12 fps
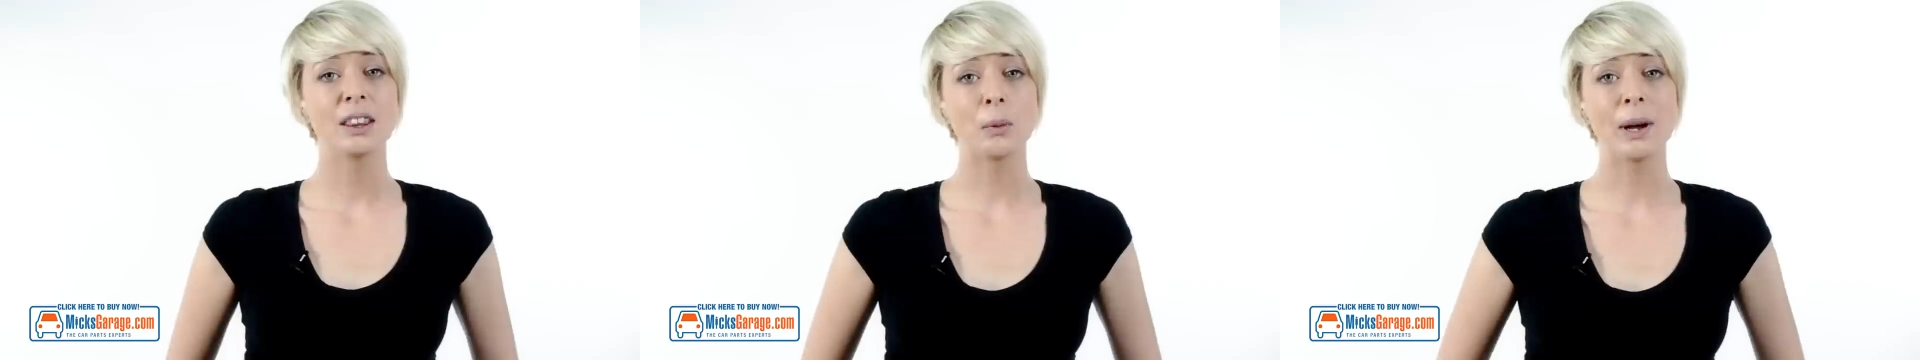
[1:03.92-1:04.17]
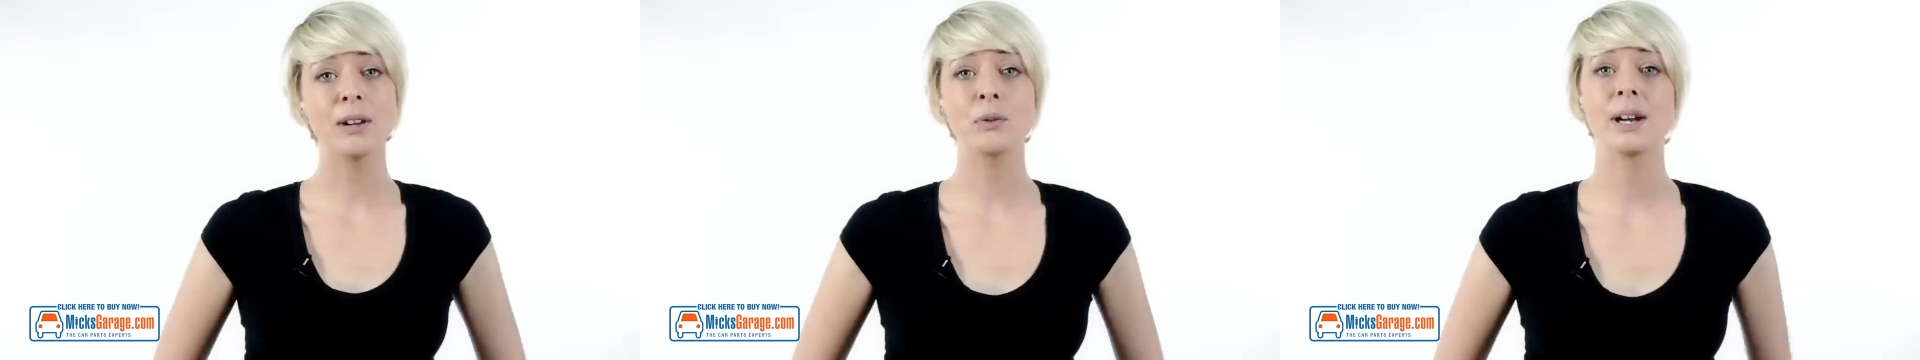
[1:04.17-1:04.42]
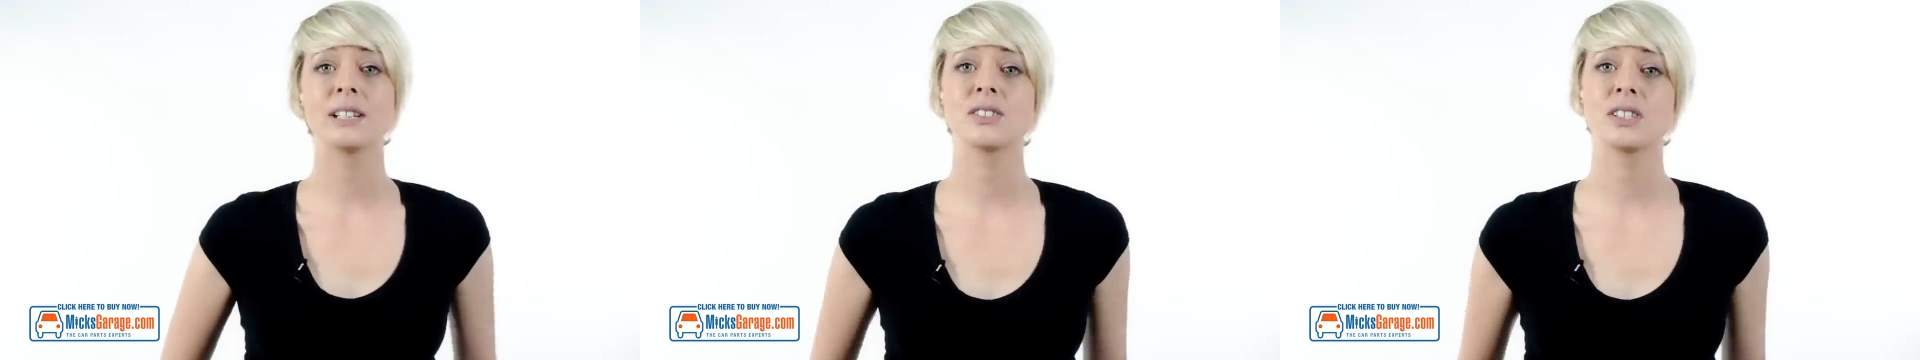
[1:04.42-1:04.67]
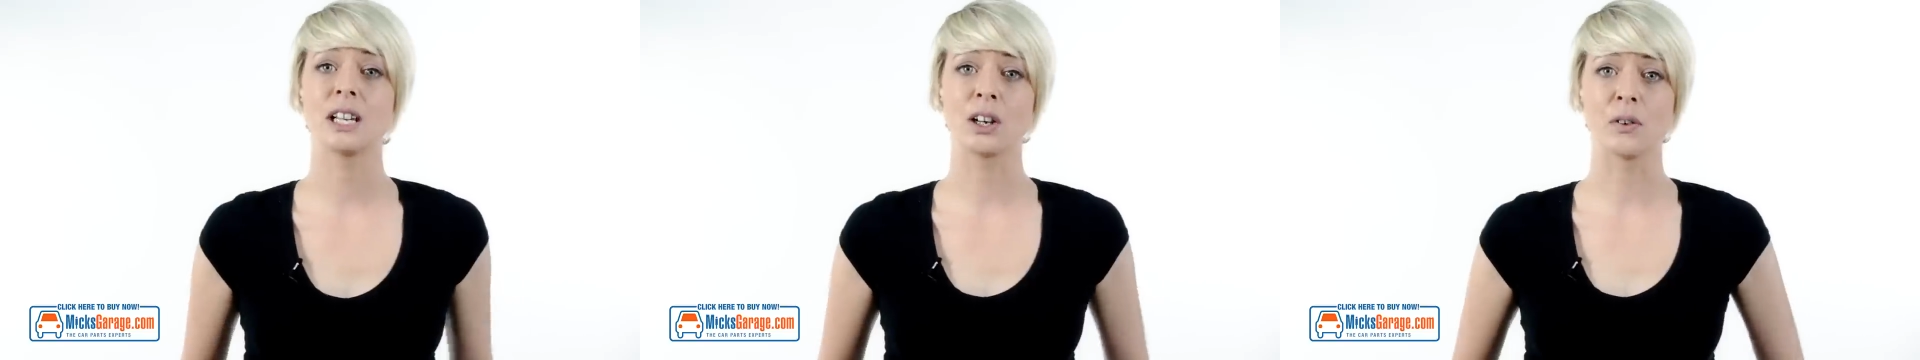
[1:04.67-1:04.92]
The Wave range
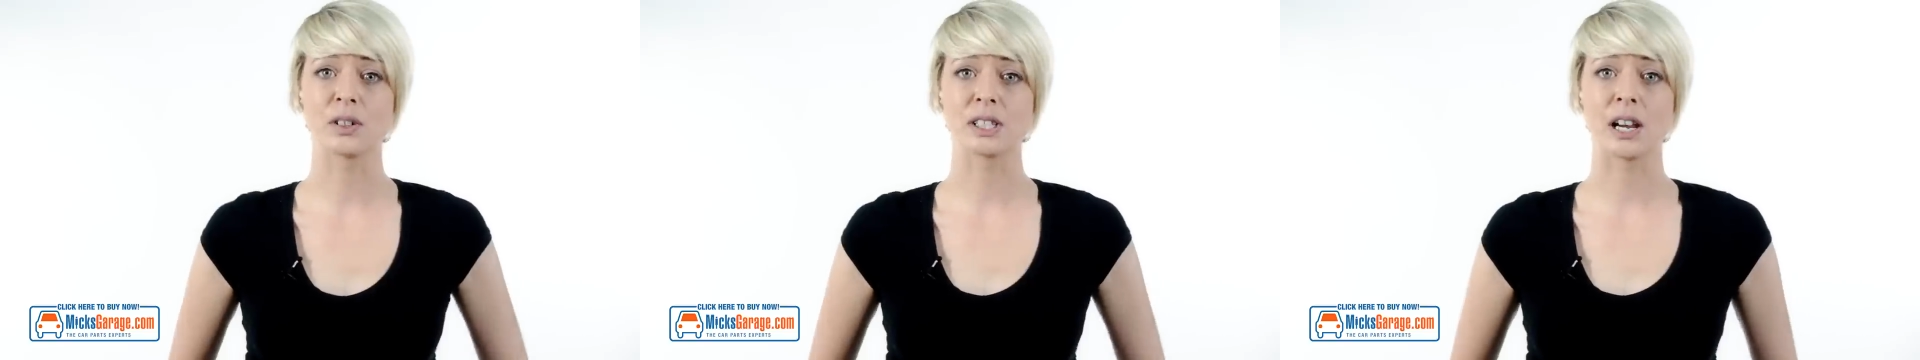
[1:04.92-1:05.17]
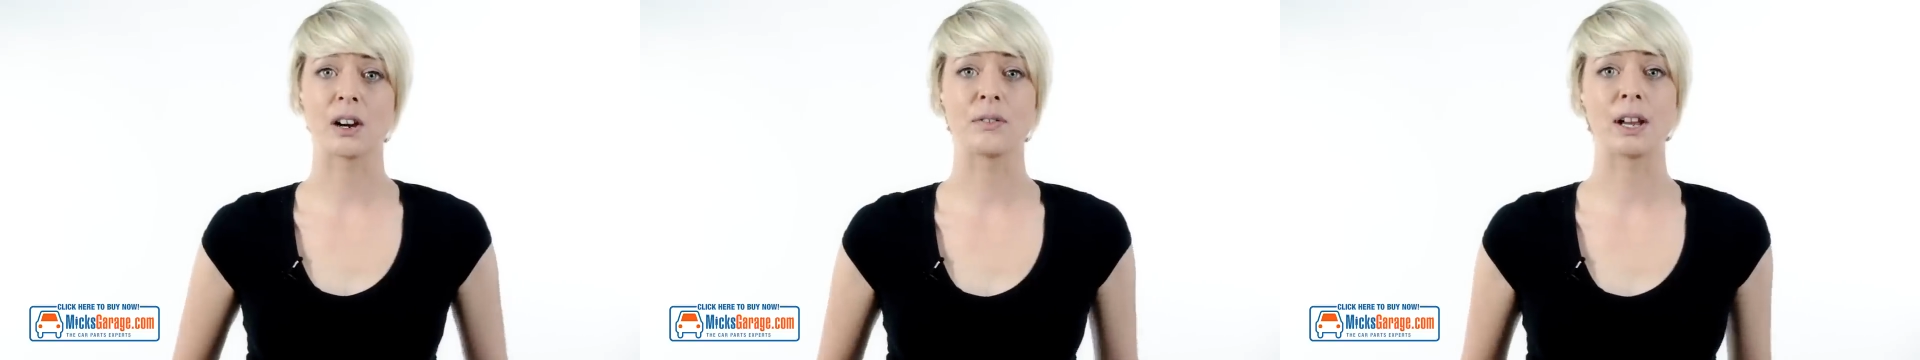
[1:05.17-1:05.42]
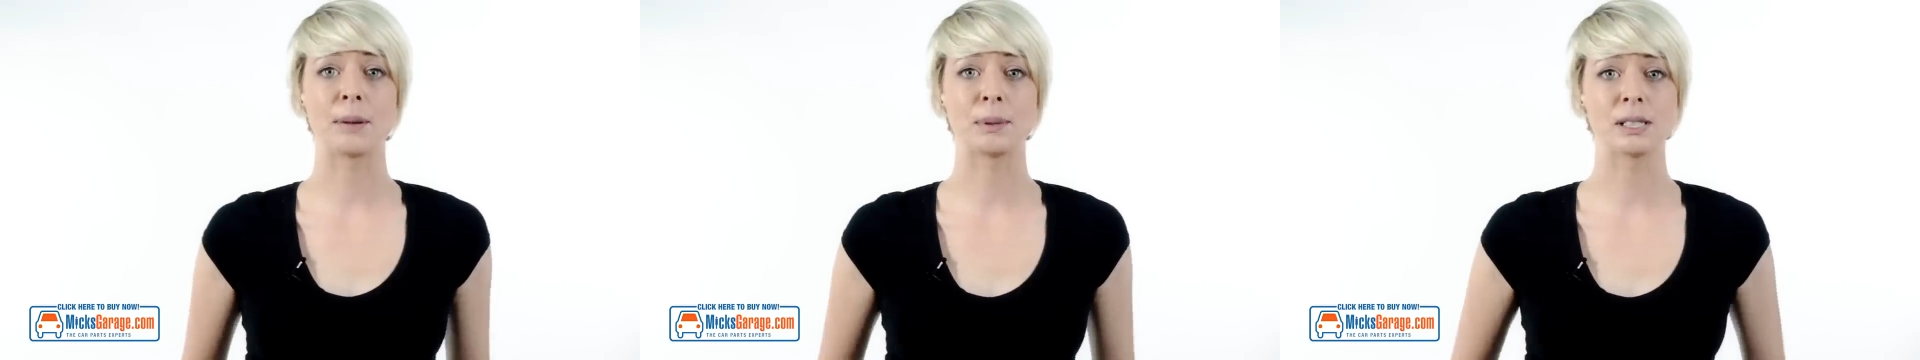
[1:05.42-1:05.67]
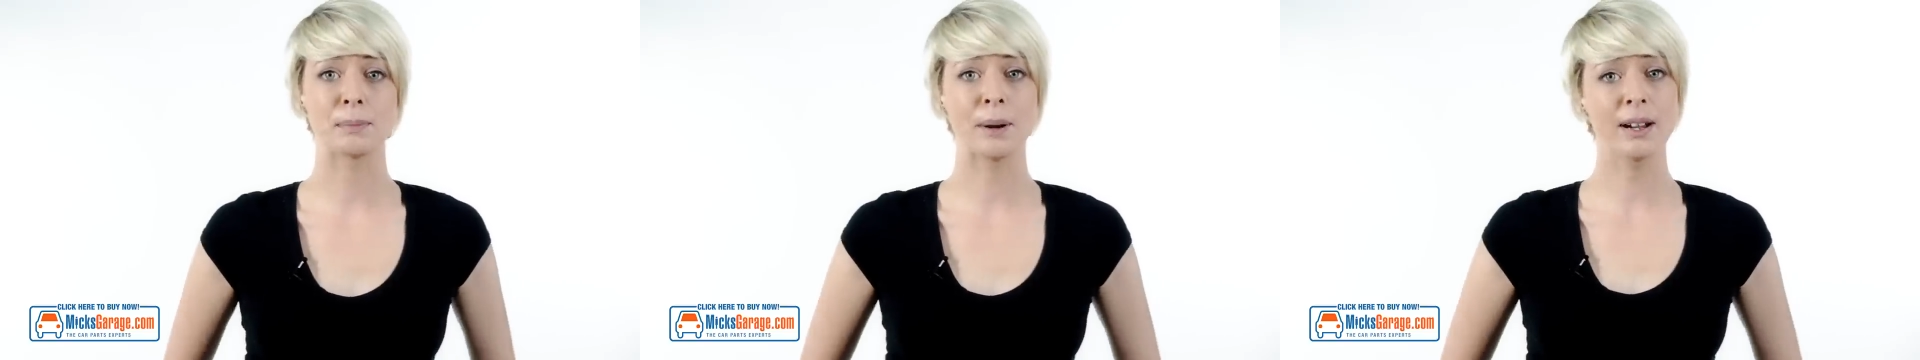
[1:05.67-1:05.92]
of Seacovers are
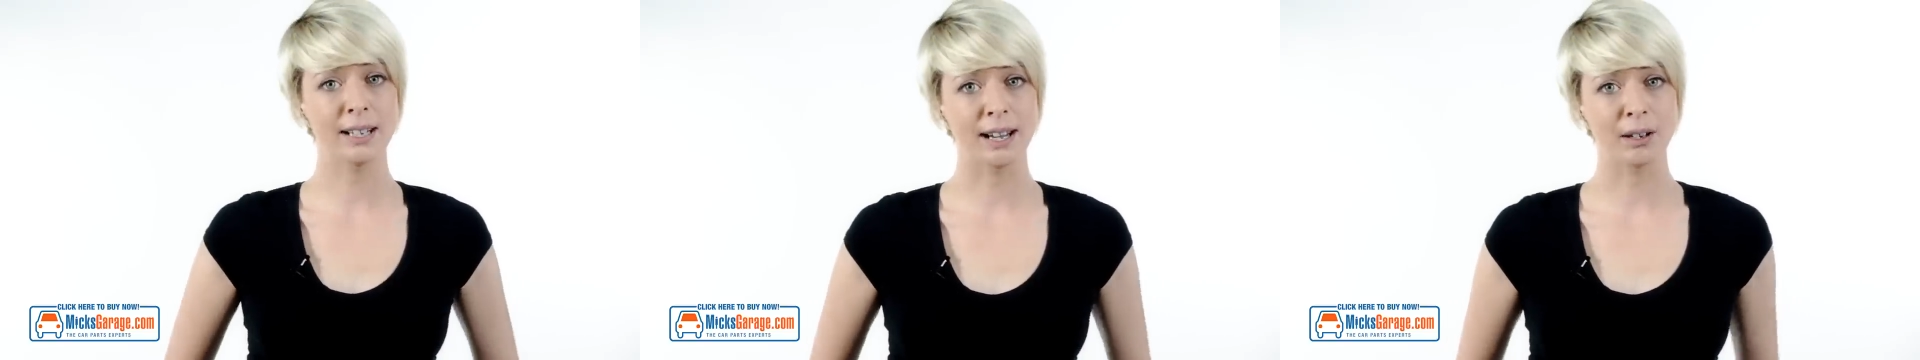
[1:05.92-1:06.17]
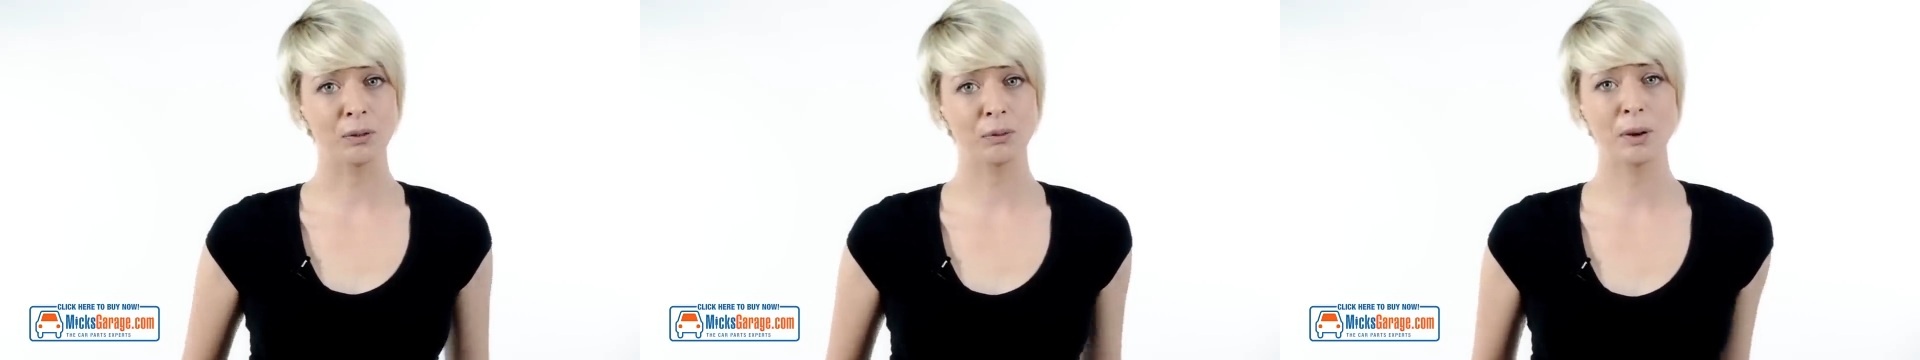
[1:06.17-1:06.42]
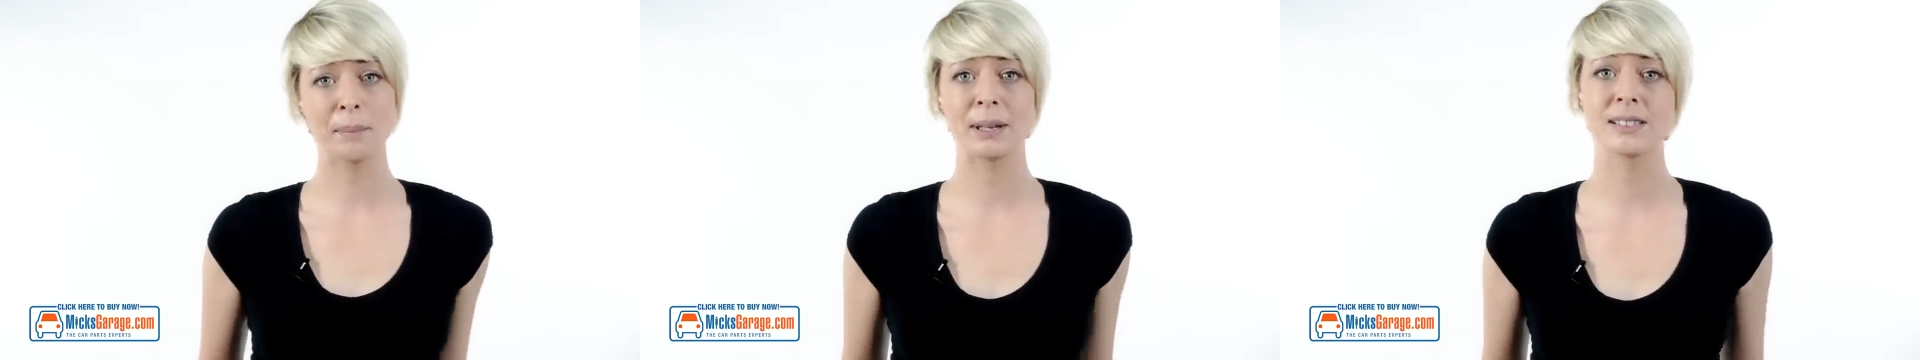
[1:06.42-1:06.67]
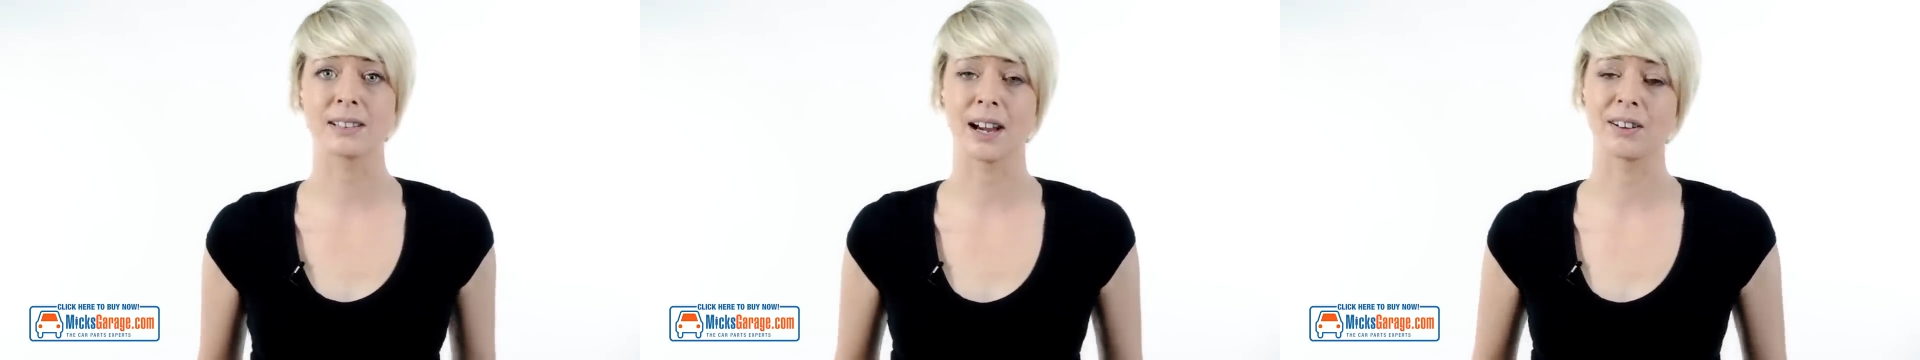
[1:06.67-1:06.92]
available to buy now from
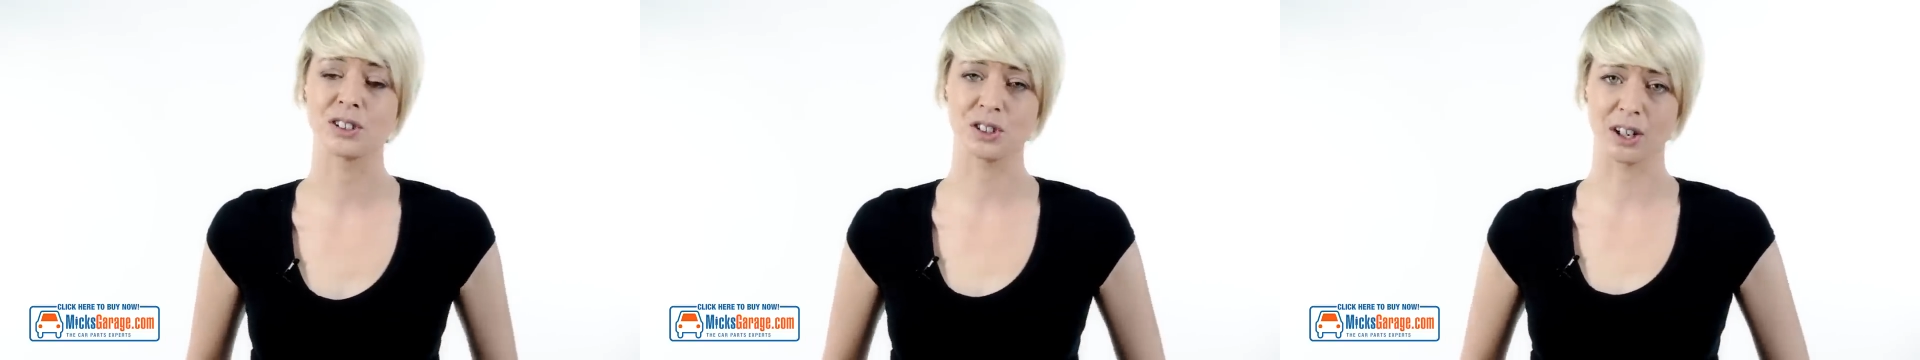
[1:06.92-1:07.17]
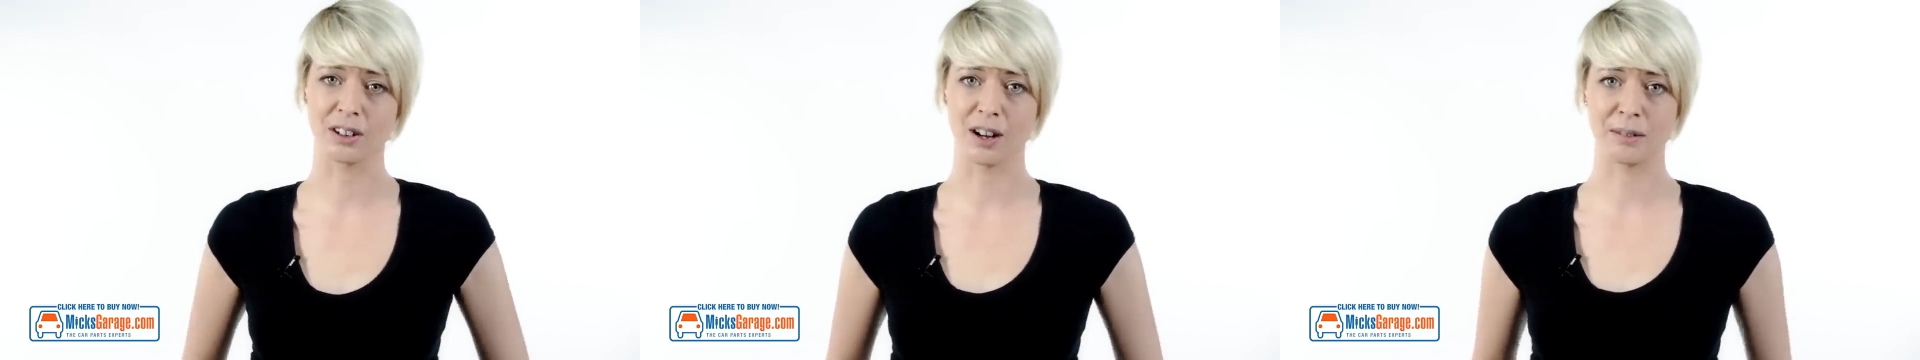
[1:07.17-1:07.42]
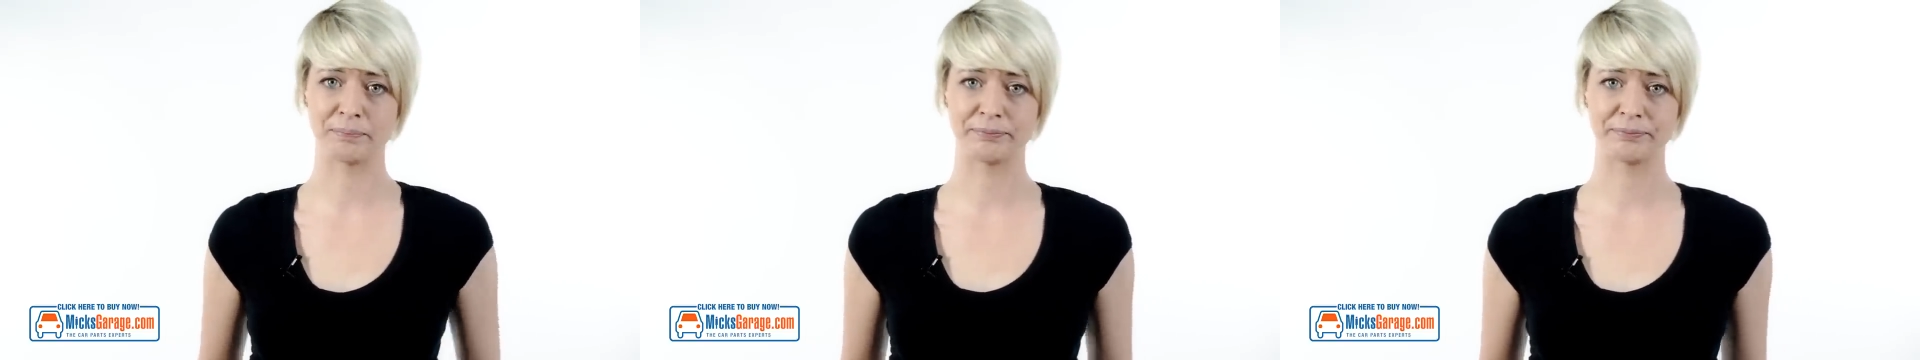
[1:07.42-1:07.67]
micksgarage.com.